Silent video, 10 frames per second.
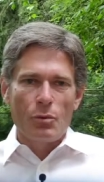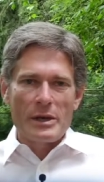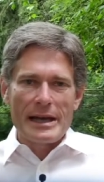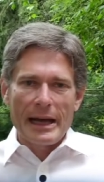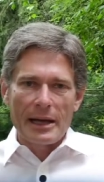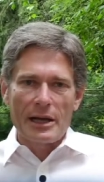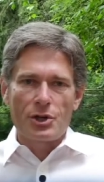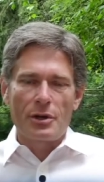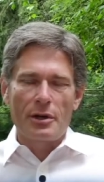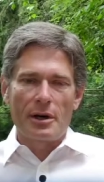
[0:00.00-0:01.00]
We cannot
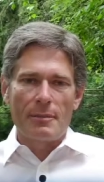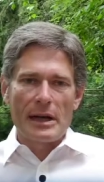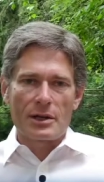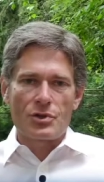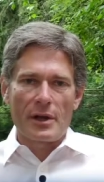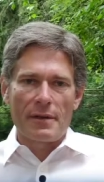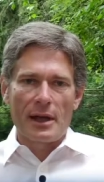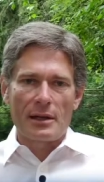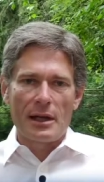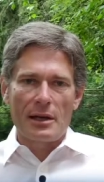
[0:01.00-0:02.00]
turn our backs on that.